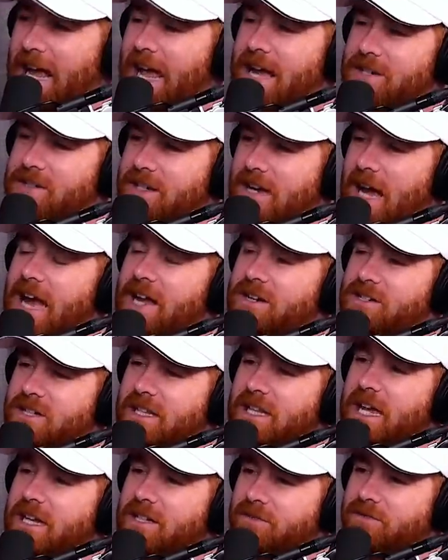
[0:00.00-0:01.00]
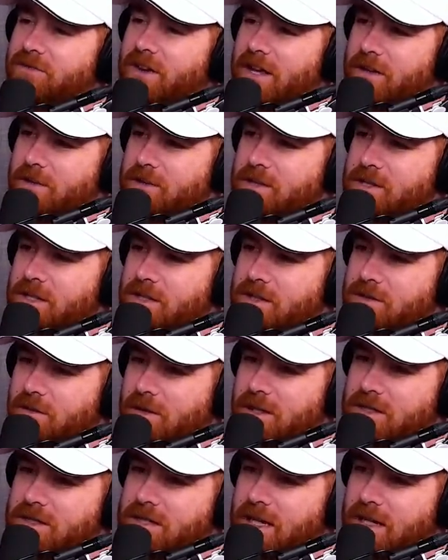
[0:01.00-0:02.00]
I actually, I actually like to find the receipts
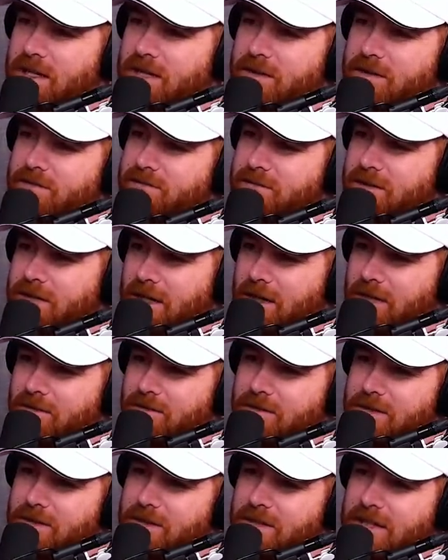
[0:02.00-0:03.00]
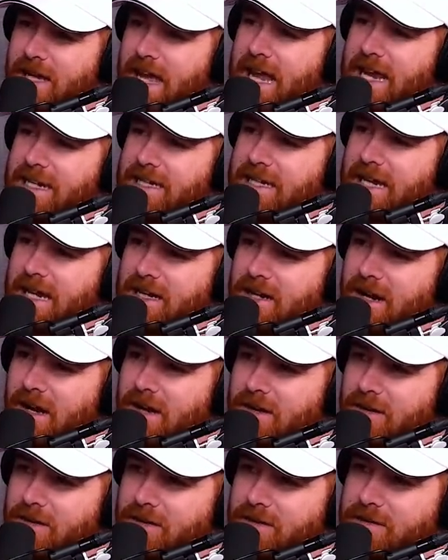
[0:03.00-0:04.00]
when it's like, you know,
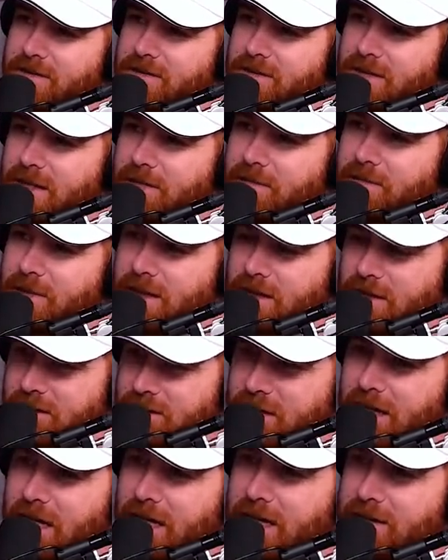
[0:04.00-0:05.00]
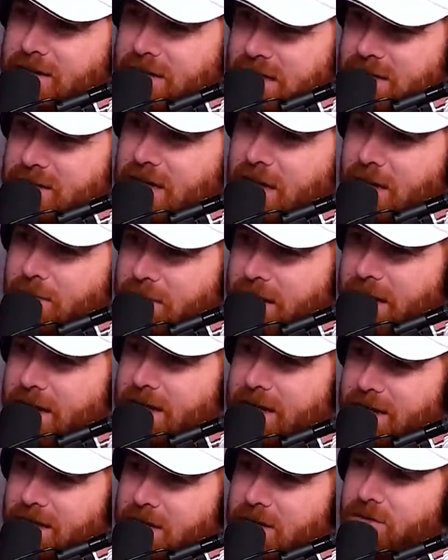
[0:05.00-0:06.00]
8,800. And I'm like, okay, that's not
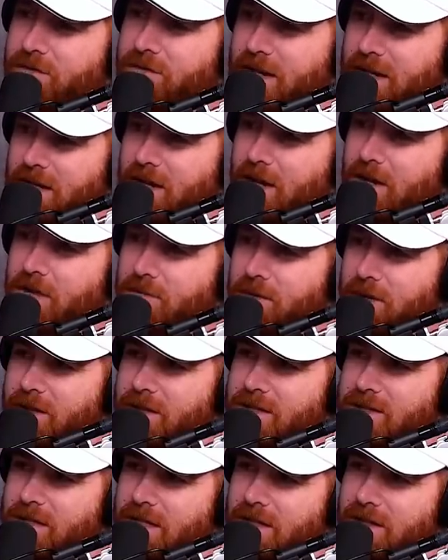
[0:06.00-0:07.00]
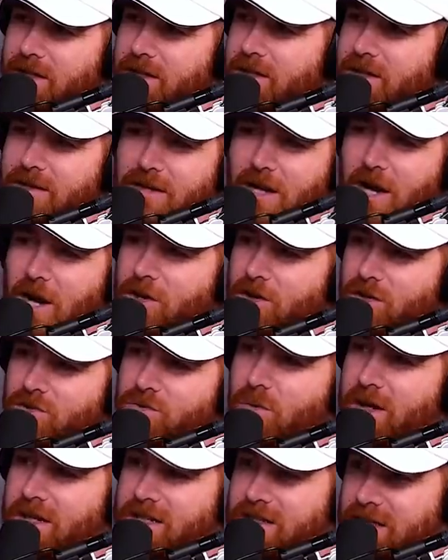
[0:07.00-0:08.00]
bad. And then you'll find another one that's like
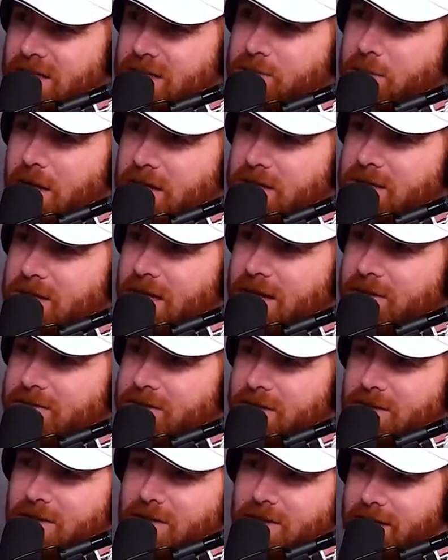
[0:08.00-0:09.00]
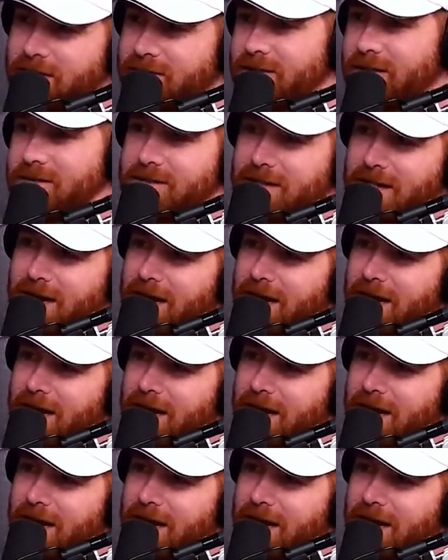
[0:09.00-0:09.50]
126 bucks left. And you're like, this yeah.